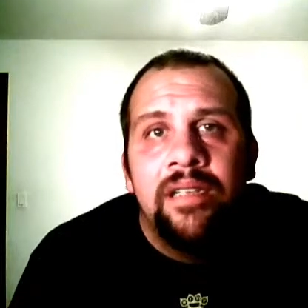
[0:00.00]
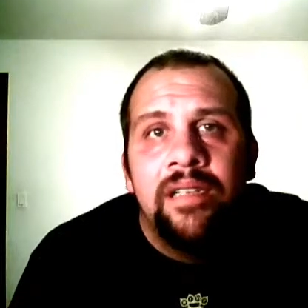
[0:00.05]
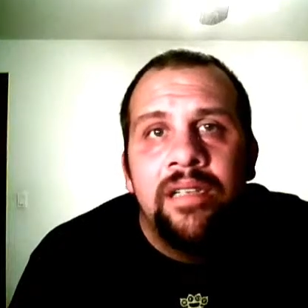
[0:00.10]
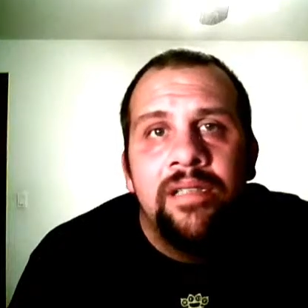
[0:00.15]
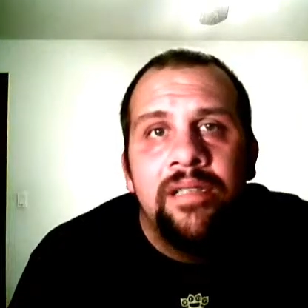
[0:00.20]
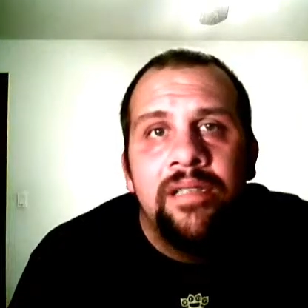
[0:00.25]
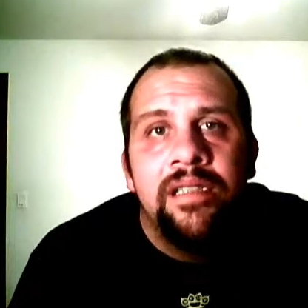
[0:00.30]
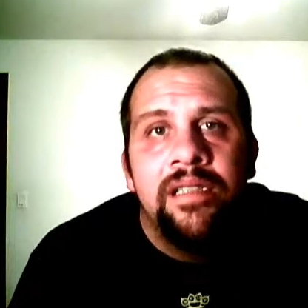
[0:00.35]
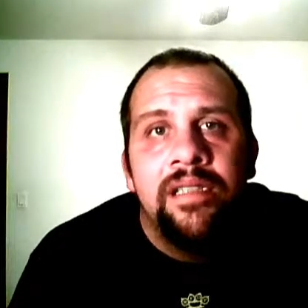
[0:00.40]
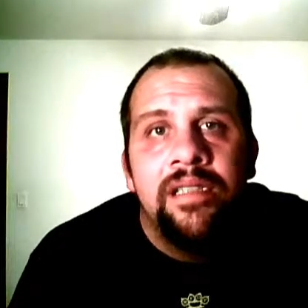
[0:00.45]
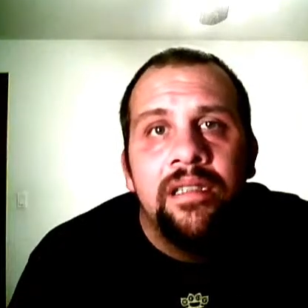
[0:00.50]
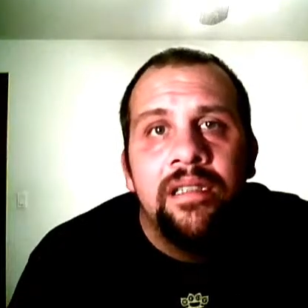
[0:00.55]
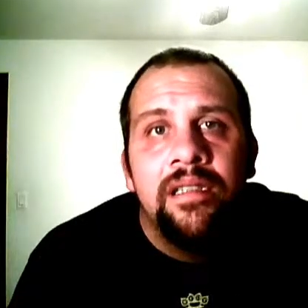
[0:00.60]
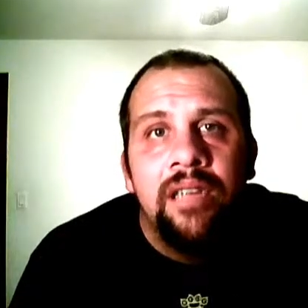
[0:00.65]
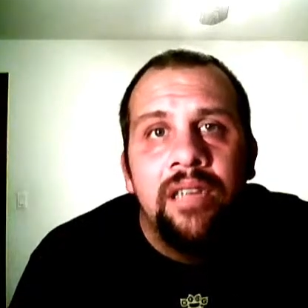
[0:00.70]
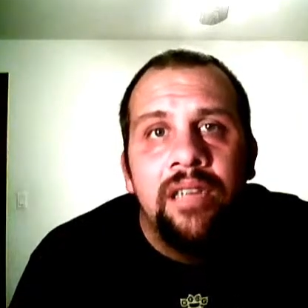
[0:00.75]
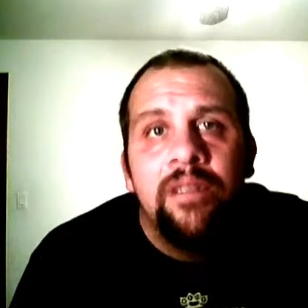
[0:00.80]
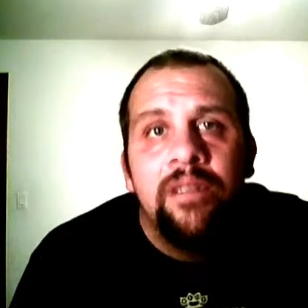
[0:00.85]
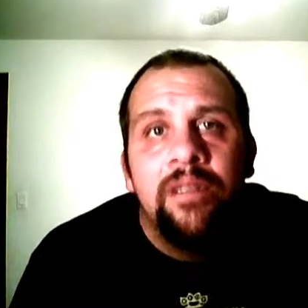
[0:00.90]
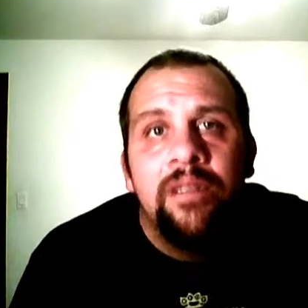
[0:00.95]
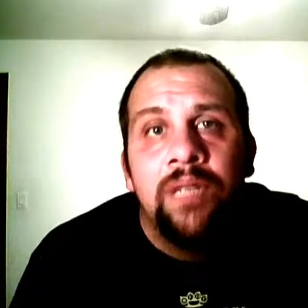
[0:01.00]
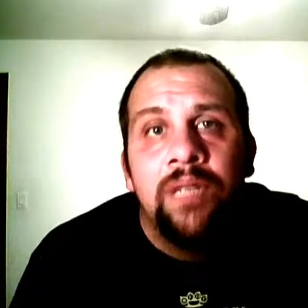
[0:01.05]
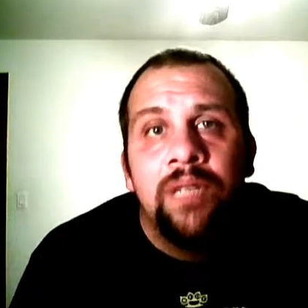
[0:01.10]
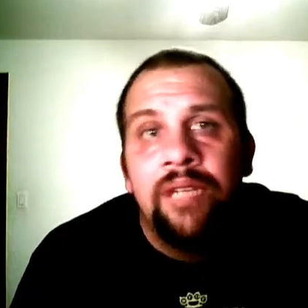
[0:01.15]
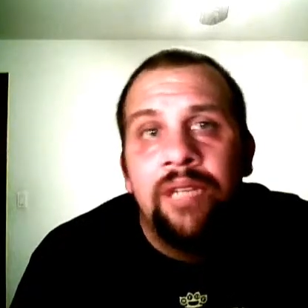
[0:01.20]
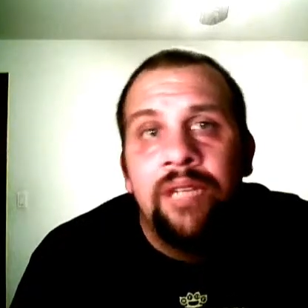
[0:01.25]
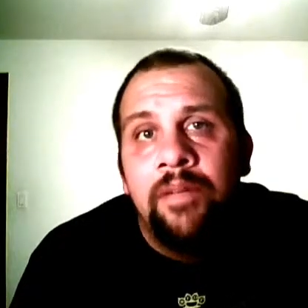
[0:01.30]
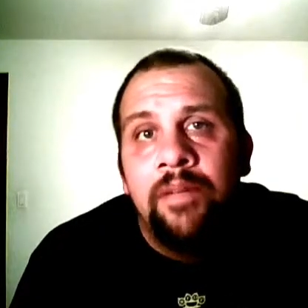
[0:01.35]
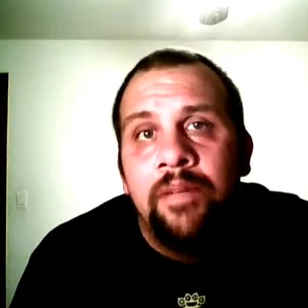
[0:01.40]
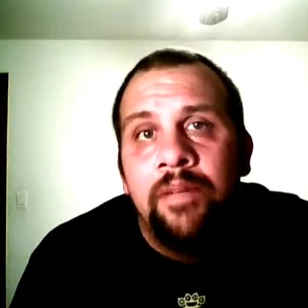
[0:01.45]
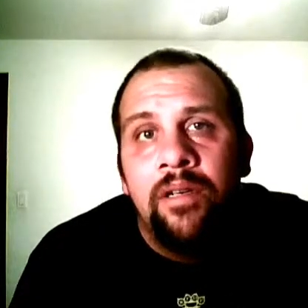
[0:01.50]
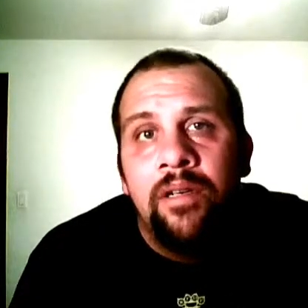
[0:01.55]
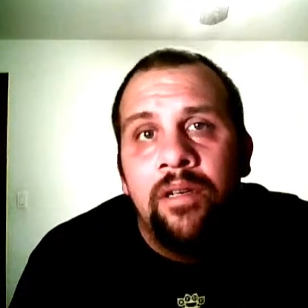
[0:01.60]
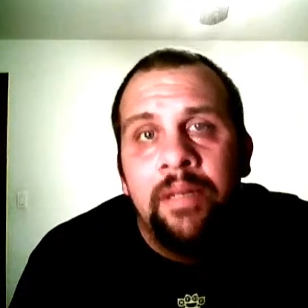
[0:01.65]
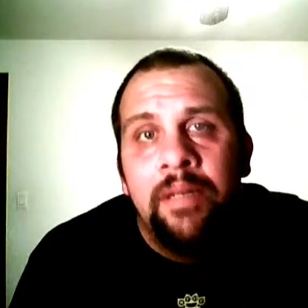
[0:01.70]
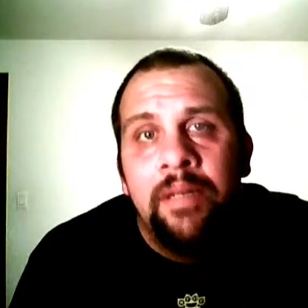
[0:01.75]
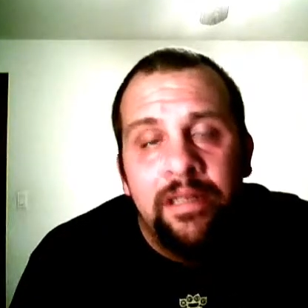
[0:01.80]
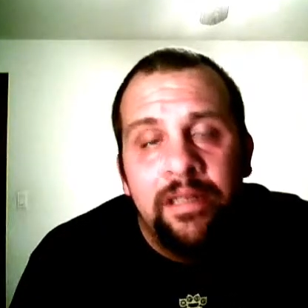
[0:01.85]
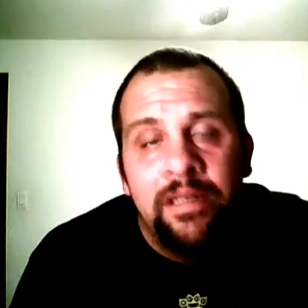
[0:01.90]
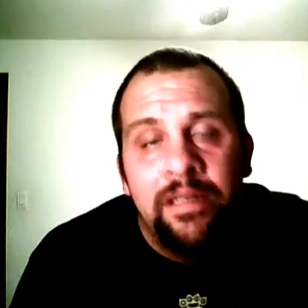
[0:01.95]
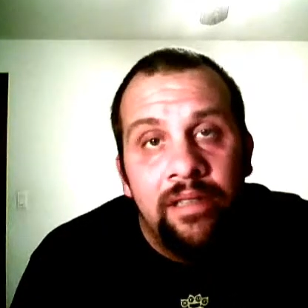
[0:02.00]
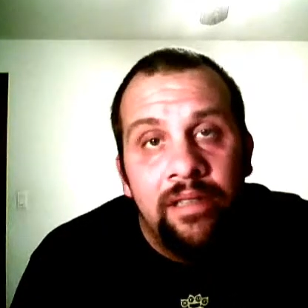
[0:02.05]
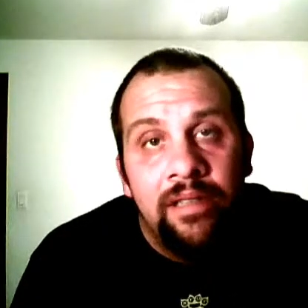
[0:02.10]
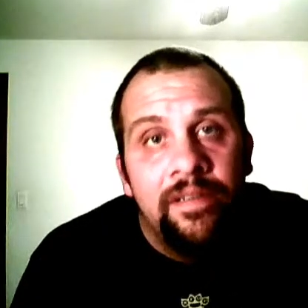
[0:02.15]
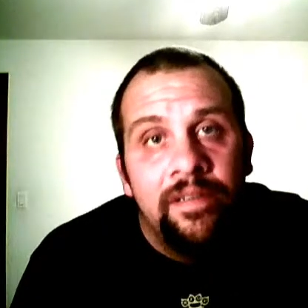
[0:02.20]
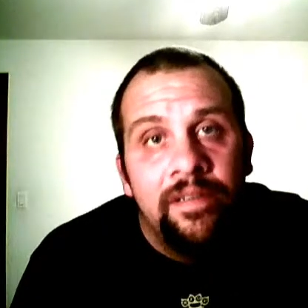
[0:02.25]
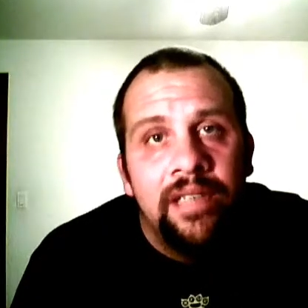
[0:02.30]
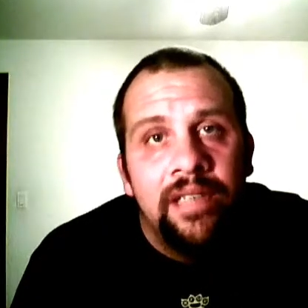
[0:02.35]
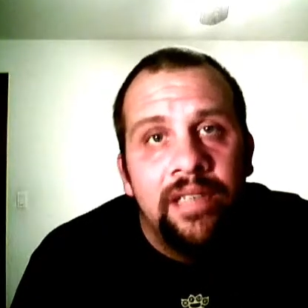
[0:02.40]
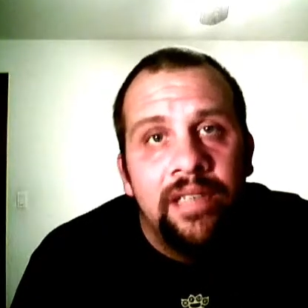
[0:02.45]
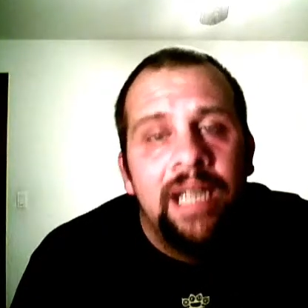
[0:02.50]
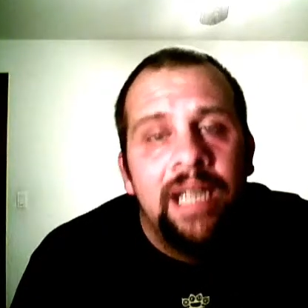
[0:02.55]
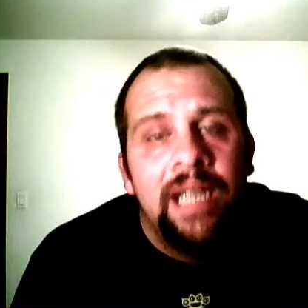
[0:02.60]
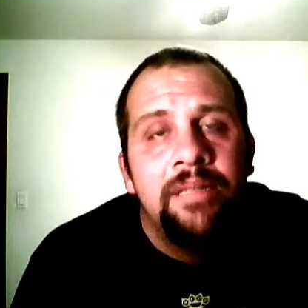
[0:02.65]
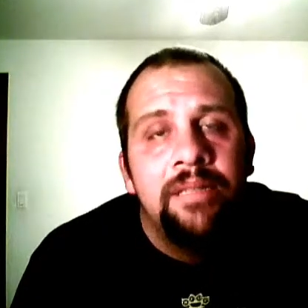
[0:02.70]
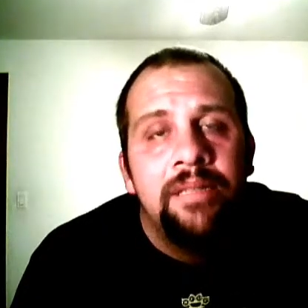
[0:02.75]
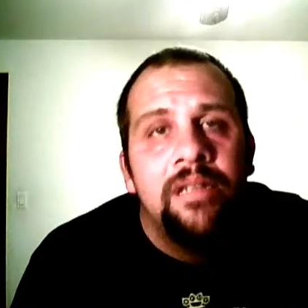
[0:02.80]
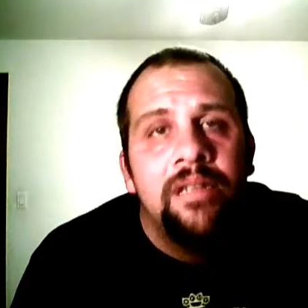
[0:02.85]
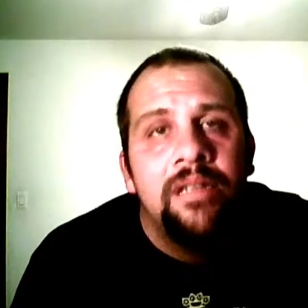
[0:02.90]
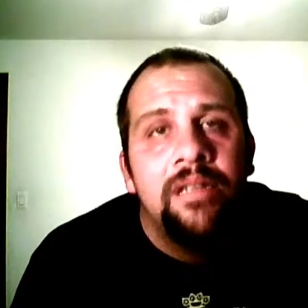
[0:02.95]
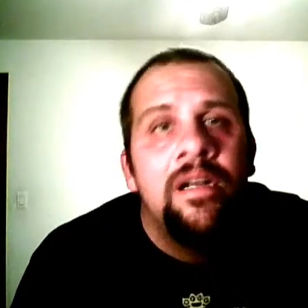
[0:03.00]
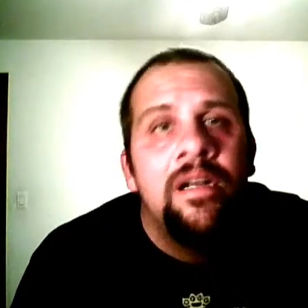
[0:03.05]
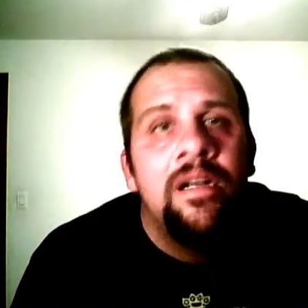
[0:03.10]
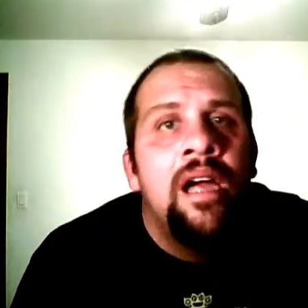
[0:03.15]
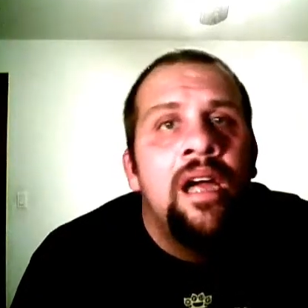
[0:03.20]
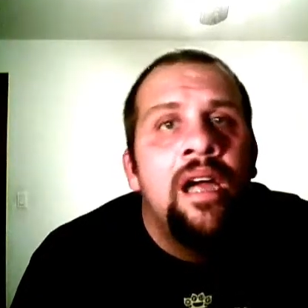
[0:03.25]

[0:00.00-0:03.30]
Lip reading: I was working from home. I was doing it full time, so